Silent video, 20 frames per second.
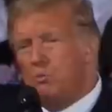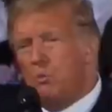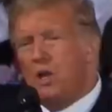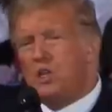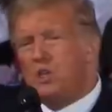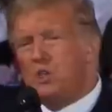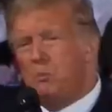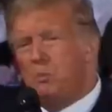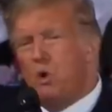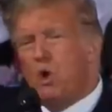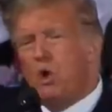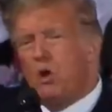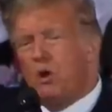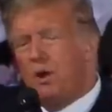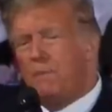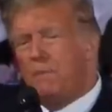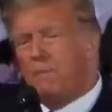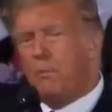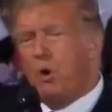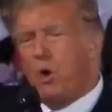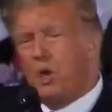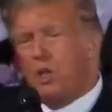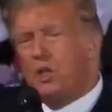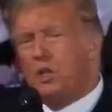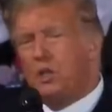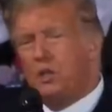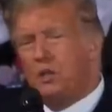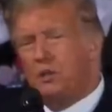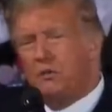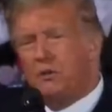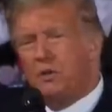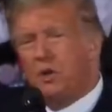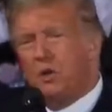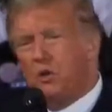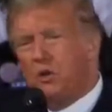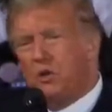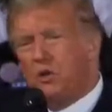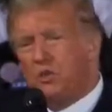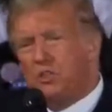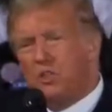much more important to the
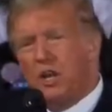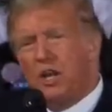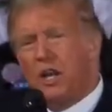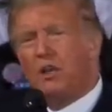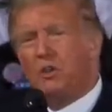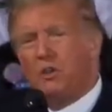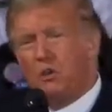voters than I